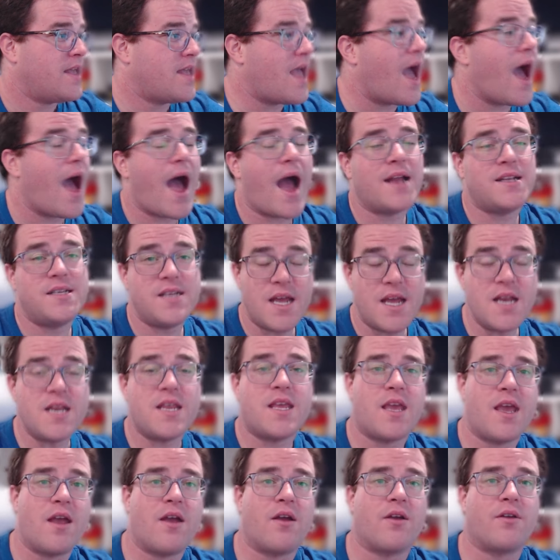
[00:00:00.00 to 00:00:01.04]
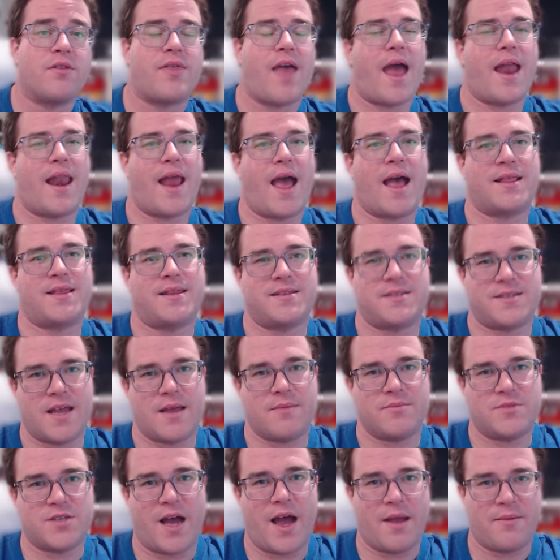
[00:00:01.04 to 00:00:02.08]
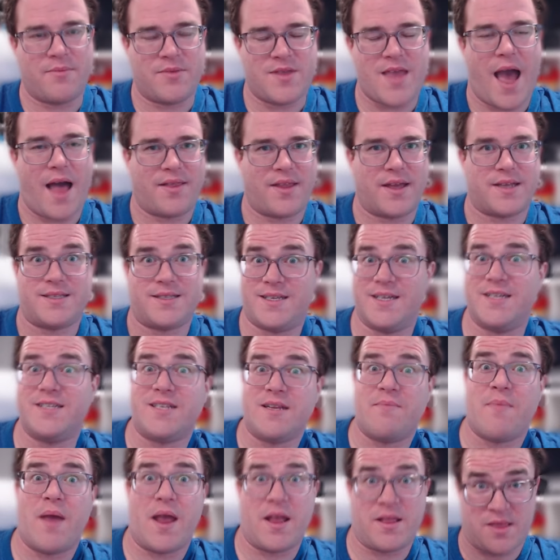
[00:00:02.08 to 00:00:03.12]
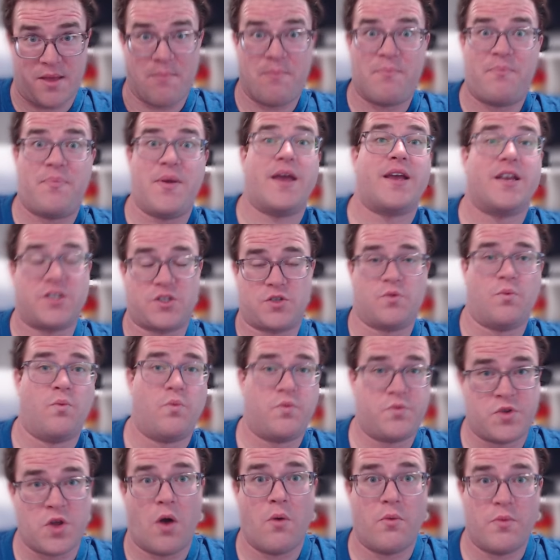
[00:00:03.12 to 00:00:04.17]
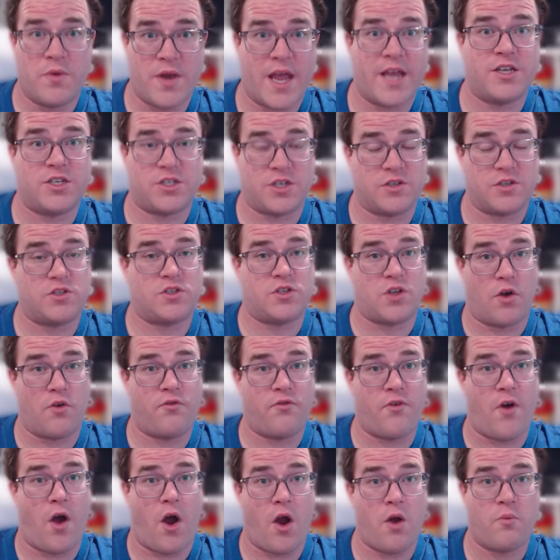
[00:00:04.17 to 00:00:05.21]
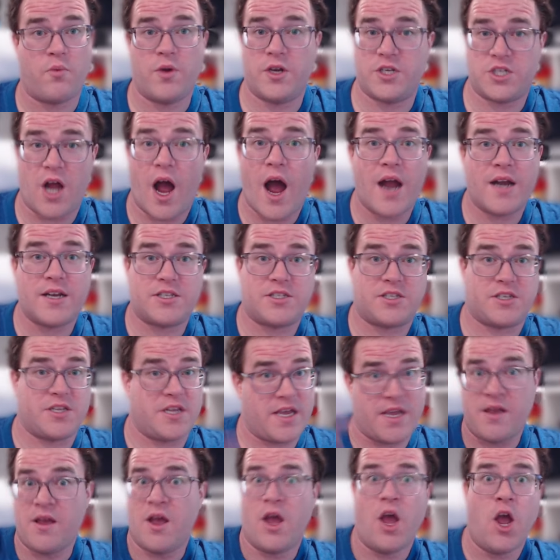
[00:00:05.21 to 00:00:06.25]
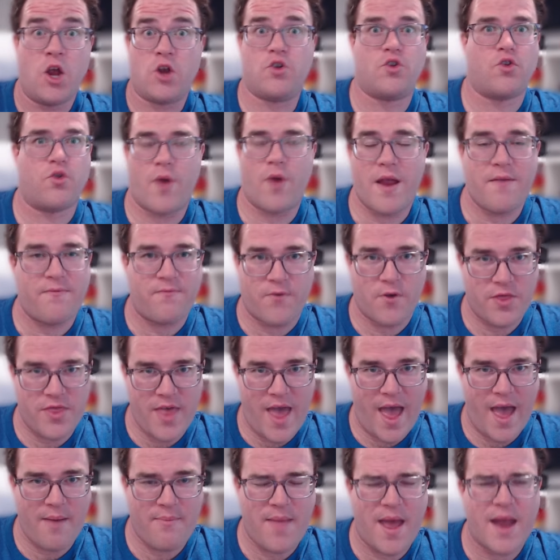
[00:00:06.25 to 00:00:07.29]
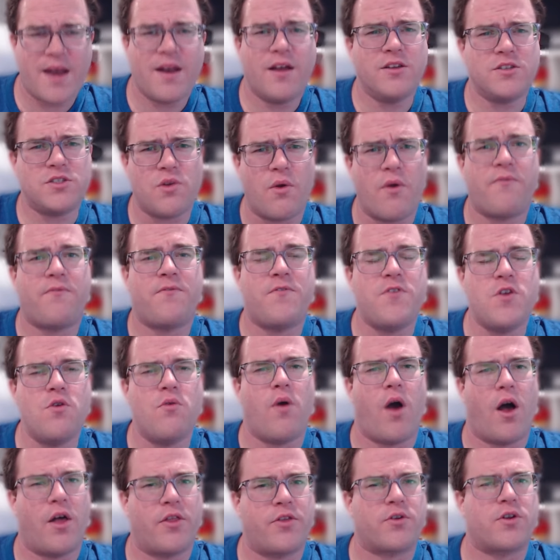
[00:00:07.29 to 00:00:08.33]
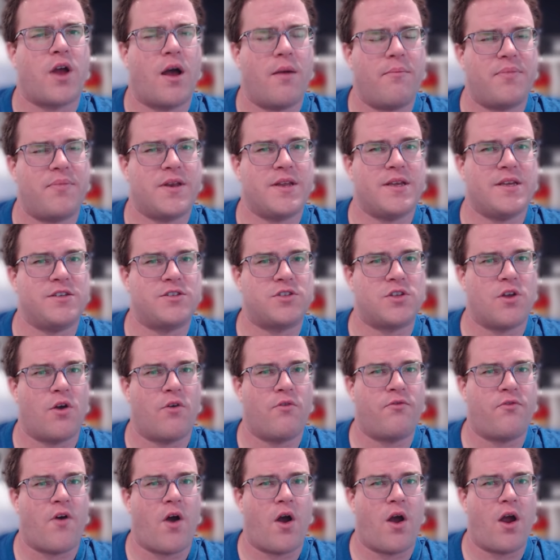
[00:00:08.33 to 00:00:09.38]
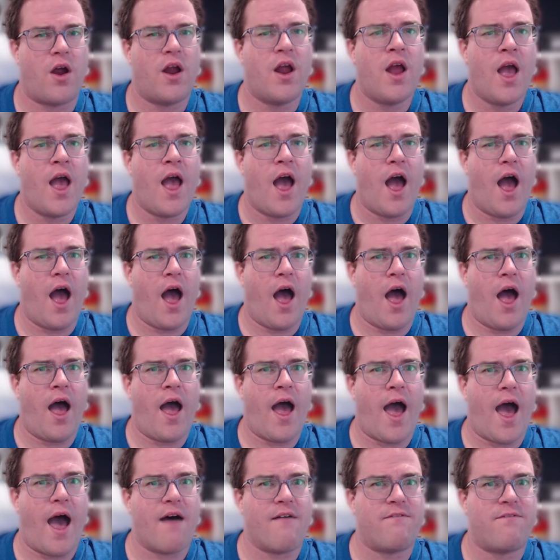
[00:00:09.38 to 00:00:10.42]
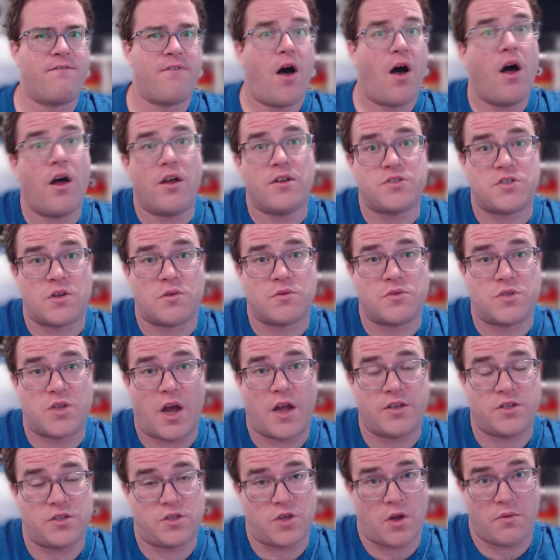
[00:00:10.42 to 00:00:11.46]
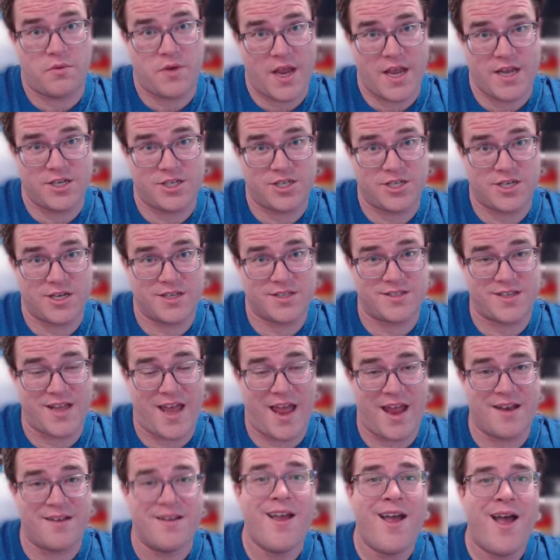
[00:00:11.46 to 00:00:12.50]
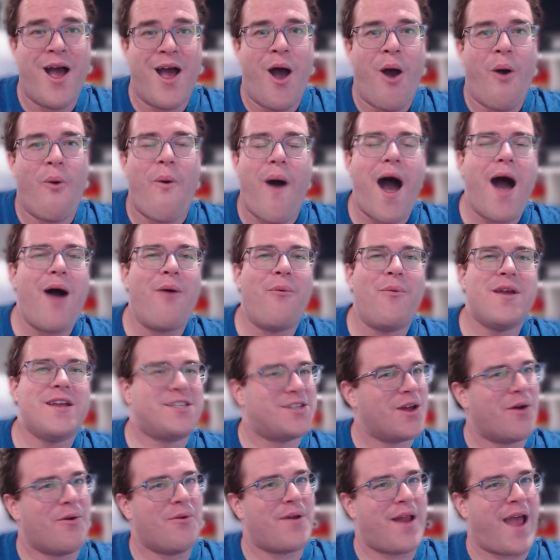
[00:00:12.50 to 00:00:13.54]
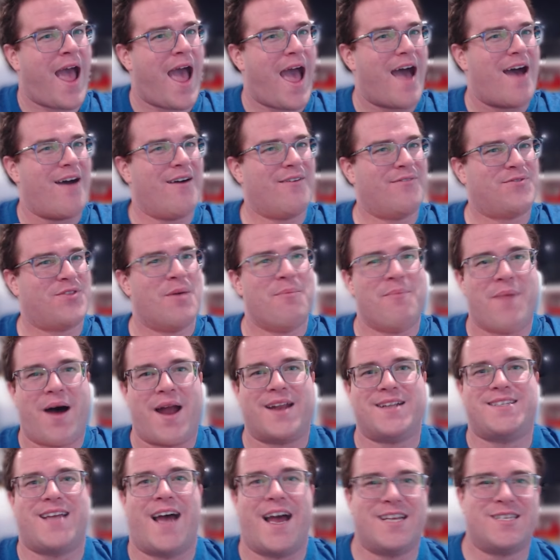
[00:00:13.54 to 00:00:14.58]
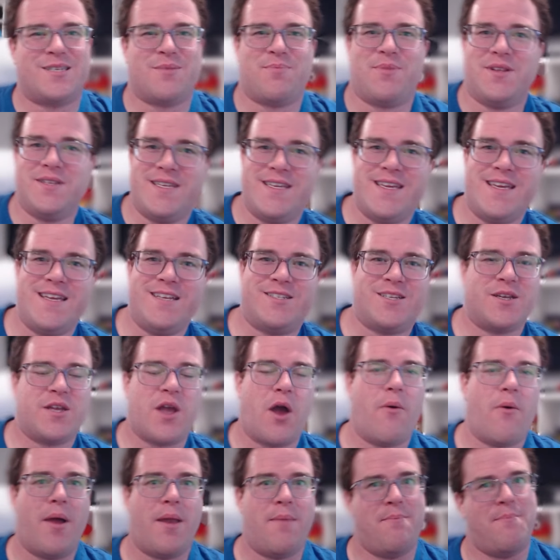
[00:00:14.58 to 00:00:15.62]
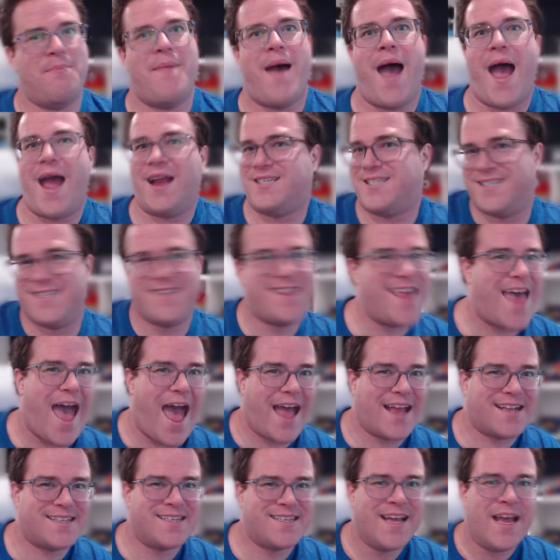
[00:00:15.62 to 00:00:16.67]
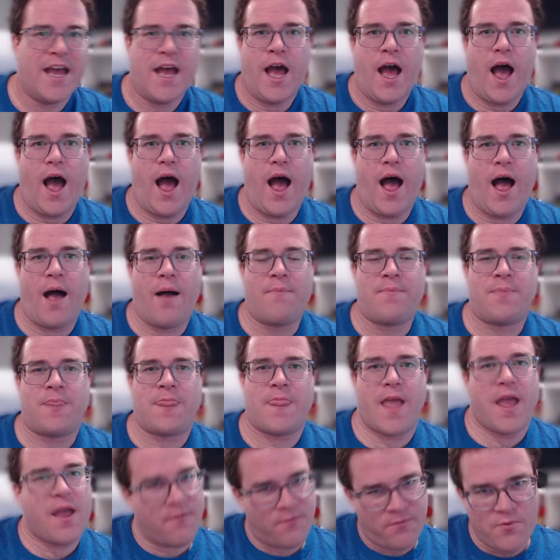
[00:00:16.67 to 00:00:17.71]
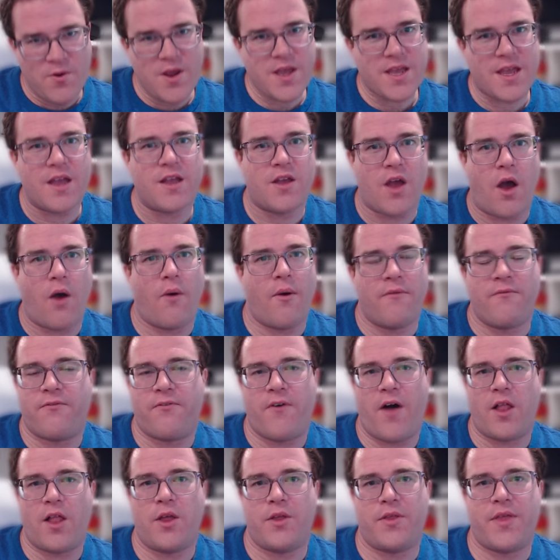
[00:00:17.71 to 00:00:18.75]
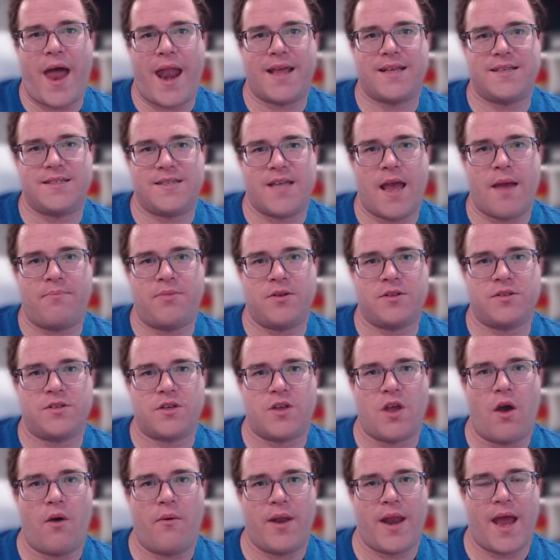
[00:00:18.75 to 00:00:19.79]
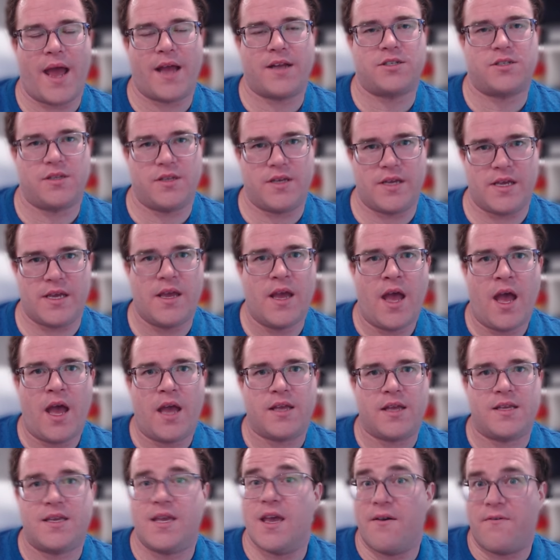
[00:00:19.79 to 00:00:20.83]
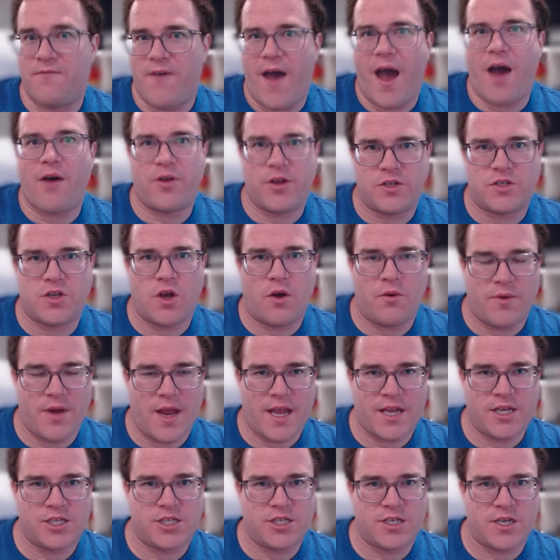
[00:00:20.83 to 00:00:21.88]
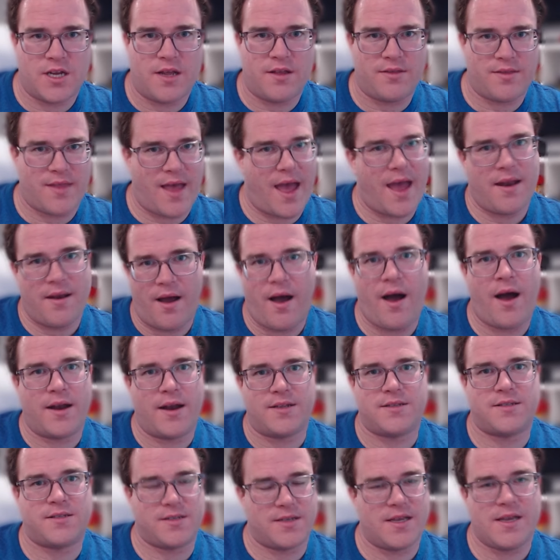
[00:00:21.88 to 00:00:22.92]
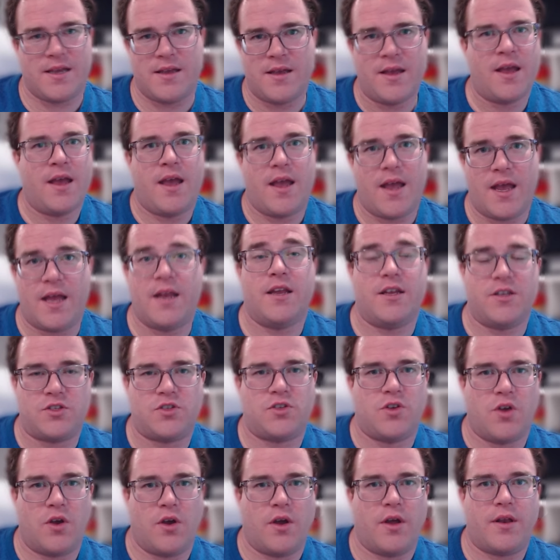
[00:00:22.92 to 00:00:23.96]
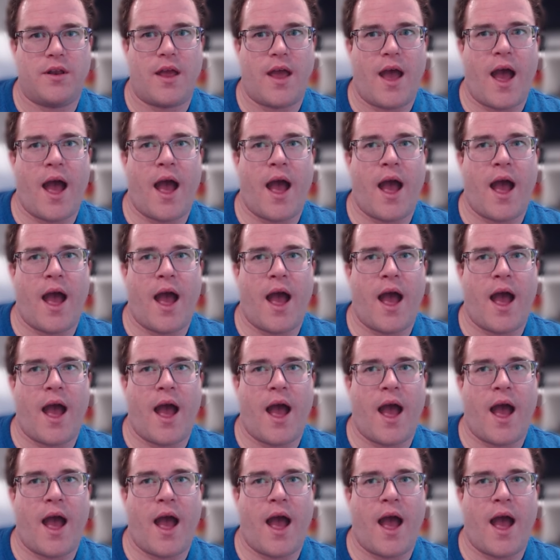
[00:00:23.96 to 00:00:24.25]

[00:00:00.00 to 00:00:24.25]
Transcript: Yeah, I did hear that at the same time. Yeah, like Disney made the biggest donation so far, which honestly, great for them. And also a few other companies so far have also done donations. And while we don't have the monetizable need to go and match that, if we could go and follow that example to go and actually give out a donation, that honestly, it is good.